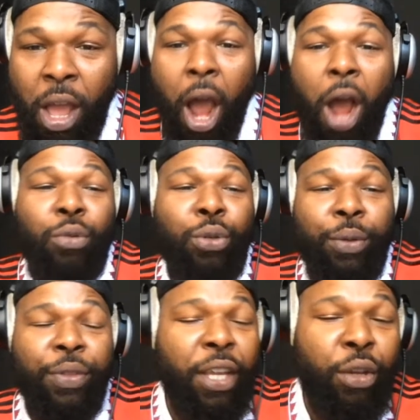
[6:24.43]
How do you
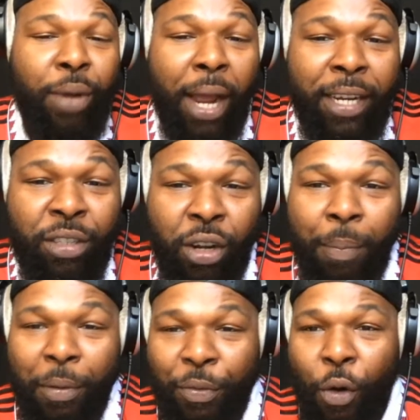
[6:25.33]
think United's going to
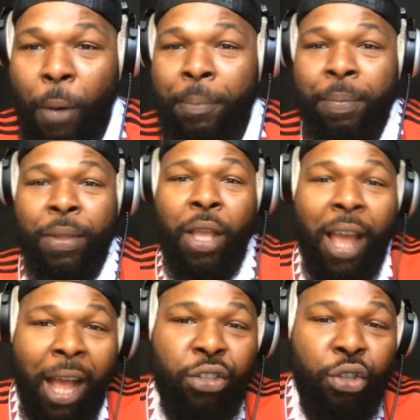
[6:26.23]
perform?
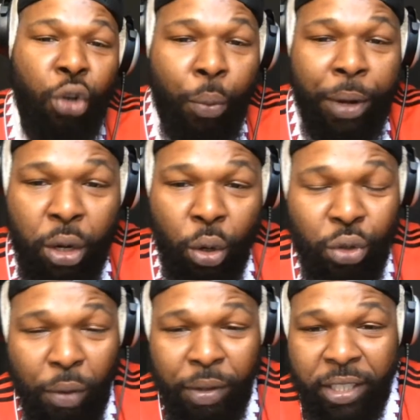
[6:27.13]
As you know, we closed
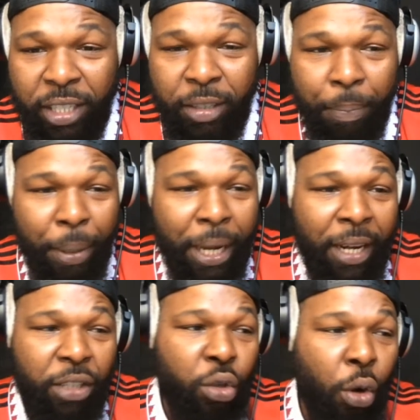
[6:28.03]
off the season playing
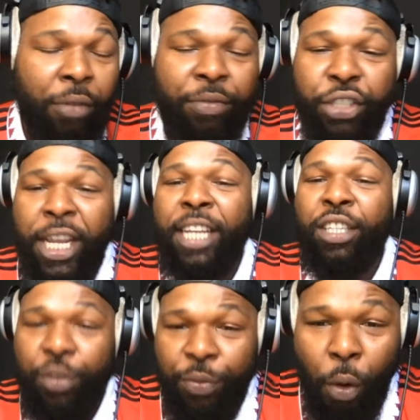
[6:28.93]
a sort of
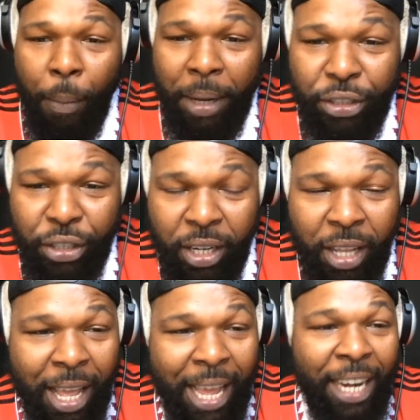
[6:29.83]
changed formation.
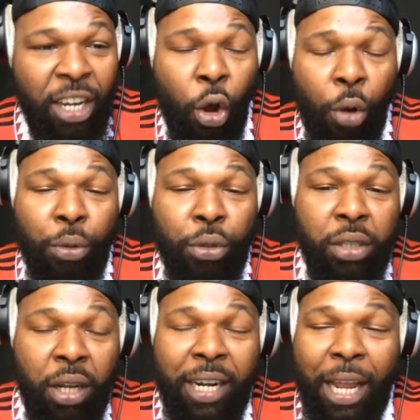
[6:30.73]
It almost
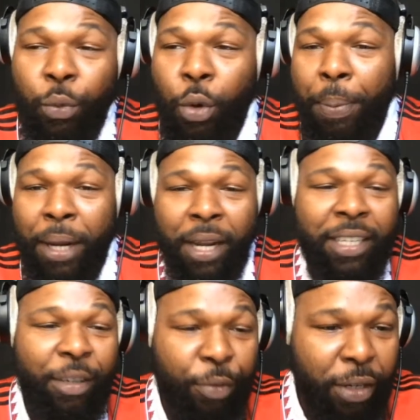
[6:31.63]
looked like we were playing a
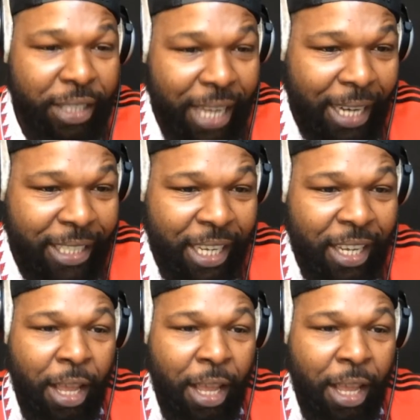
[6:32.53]
different tactic.